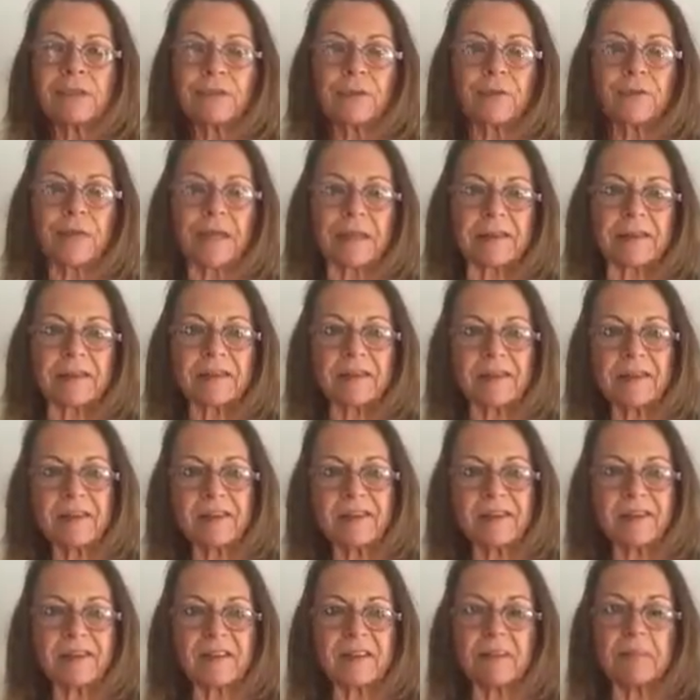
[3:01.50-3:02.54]
defense
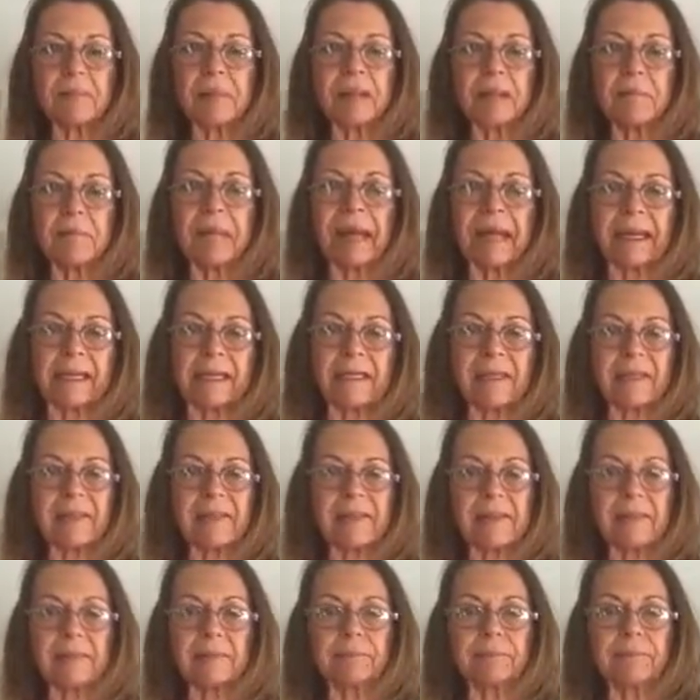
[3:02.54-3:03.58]
system and
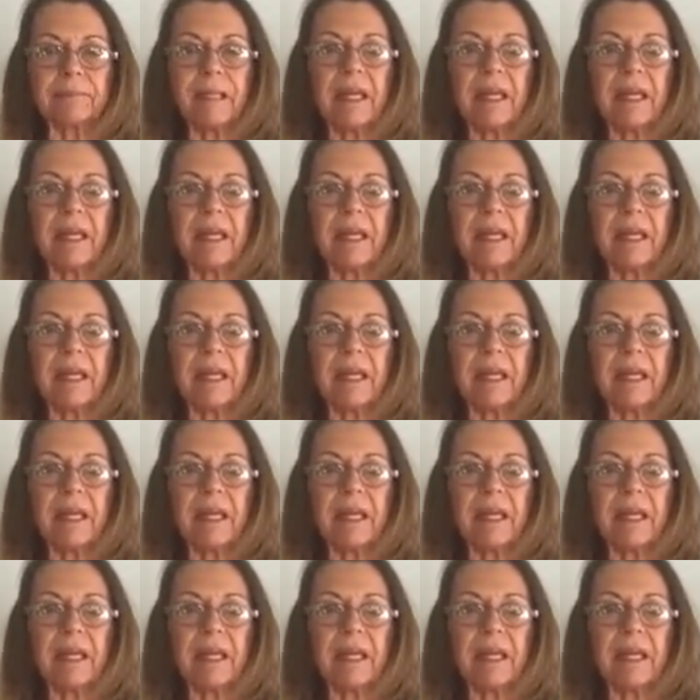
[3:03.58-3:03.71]
mechanism.